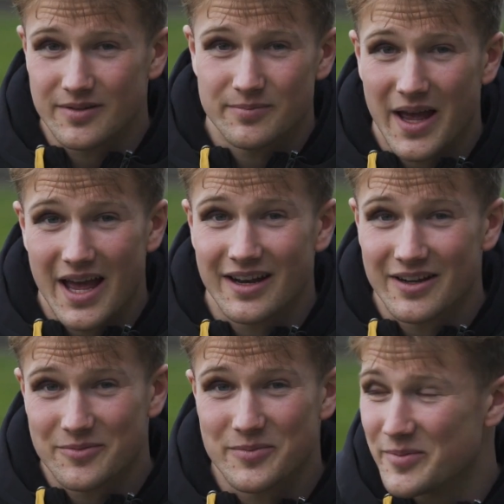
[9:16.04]
and a pen,
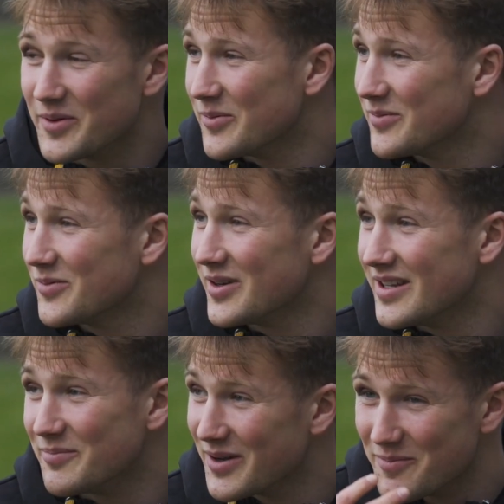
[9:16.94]
I could maybe
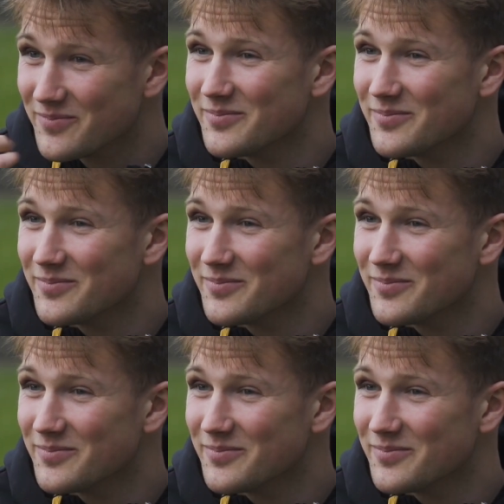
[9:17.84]
win, but